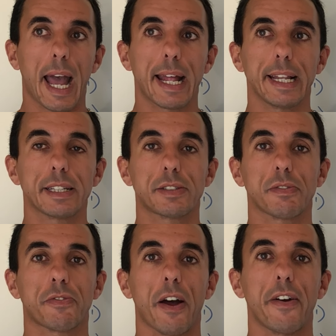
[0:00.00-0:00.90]
and it's
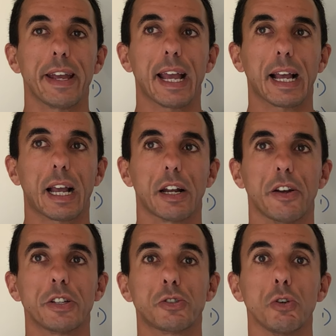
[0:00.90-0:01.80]

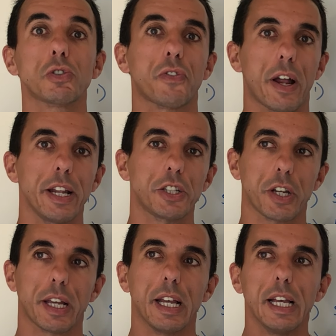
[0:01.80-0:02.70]
it's used for
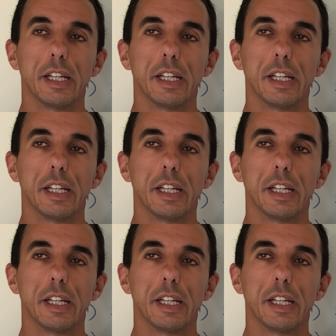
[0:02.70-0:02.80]
energy.